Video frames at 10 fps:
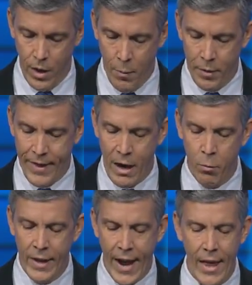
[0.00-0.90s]
But that
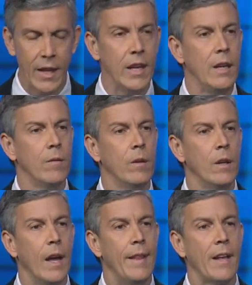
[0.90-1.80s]
reality
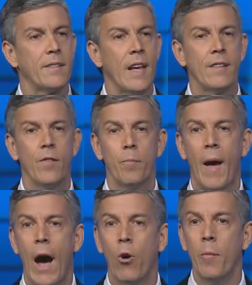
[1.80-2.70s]
and that sense of
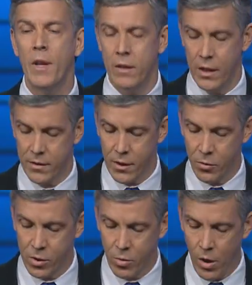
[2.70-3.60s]
empowerment that is so
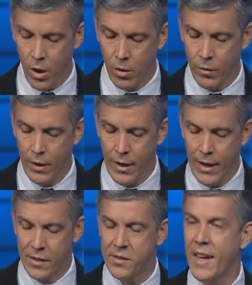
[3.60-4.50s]
strong
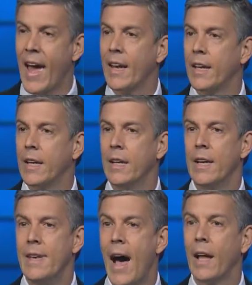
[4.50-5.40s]
is sadly
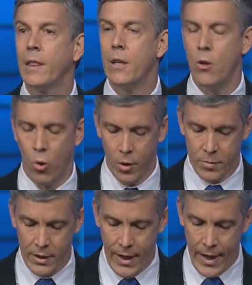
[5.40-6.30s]
not the norm
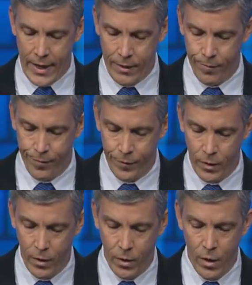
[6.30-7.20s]
today.
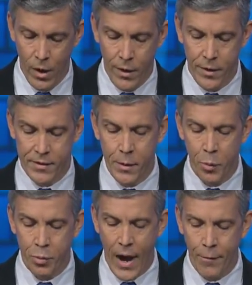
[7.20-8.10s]
The simple
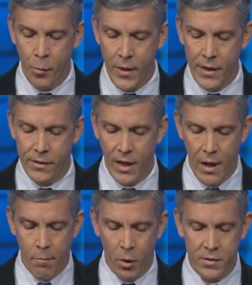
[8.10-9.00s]
problem is
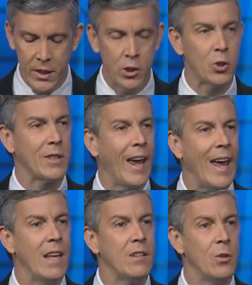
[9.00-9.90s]
most teachers
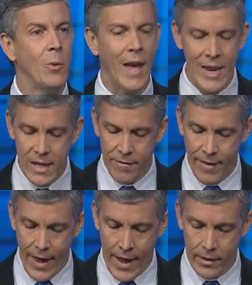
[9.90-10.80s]
can't do any of
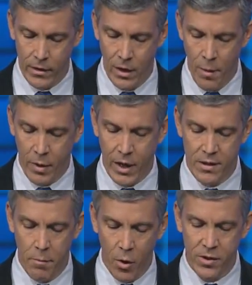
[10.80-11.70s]
that, because
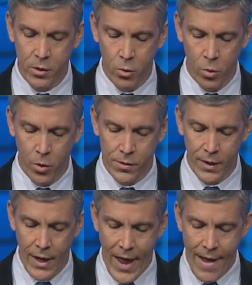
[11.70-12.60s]
most schools
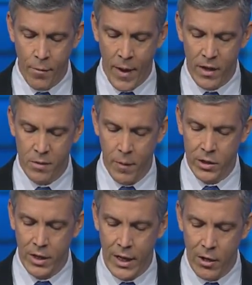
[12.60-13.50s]
have about as
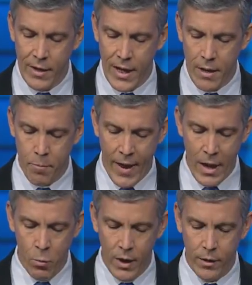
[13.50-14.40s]
much internet
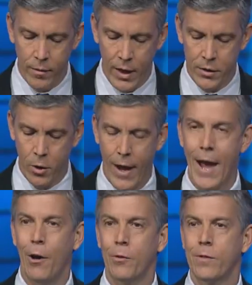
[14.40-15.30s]
bandwidth as your
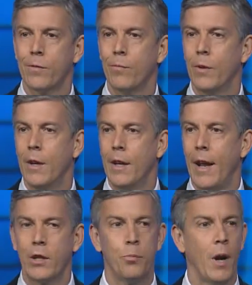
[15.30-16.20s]
house.
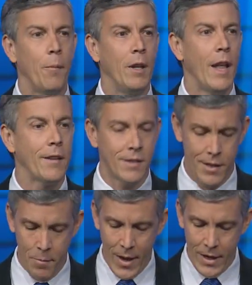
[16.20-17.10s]
Actually, probably less
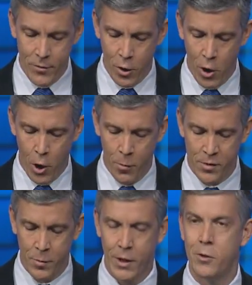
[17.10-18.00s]
than many of your
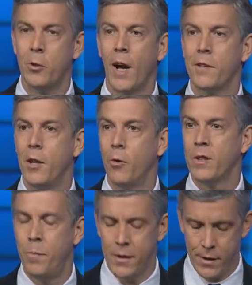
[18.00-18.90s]
homes, because you guys know this
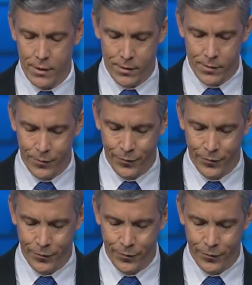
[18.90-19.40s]
business.